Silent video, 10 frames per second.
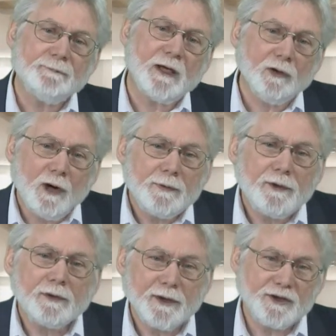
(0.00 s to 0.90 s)
And along with
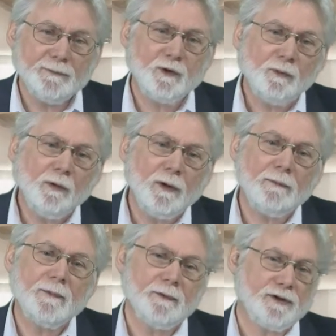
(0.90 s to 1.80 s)
your custom
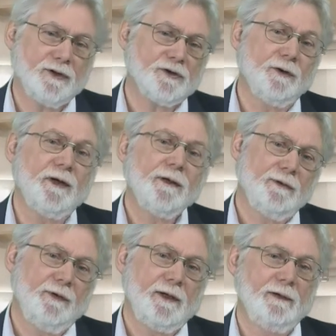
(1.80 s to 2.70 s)
report, there is also another
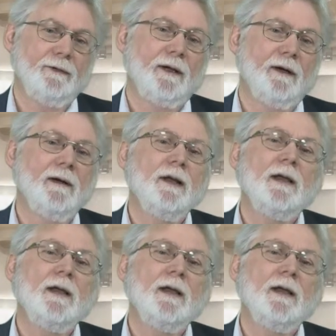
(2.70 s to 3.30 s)
video there